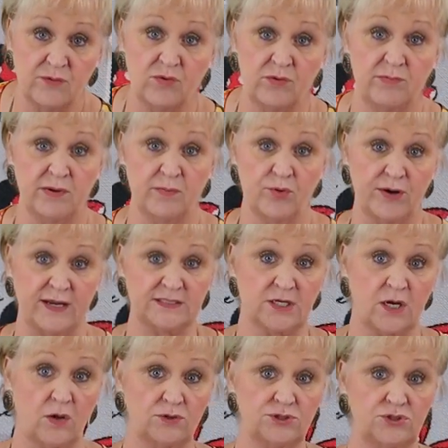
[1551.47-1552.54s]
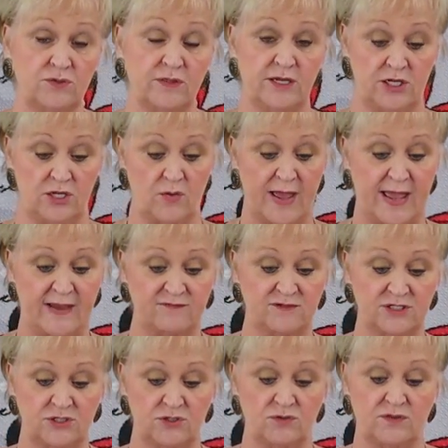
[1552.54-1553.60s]
Remember I told you that you have
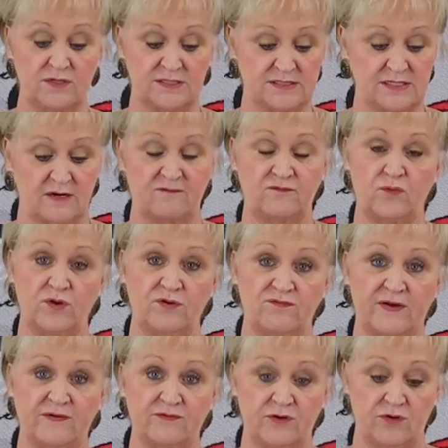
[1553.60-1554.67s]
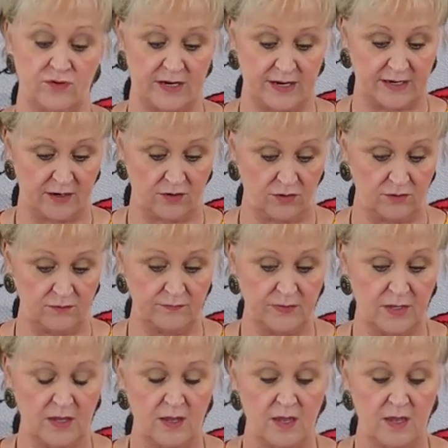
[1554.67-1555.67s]
to do this at a 45-degree angle.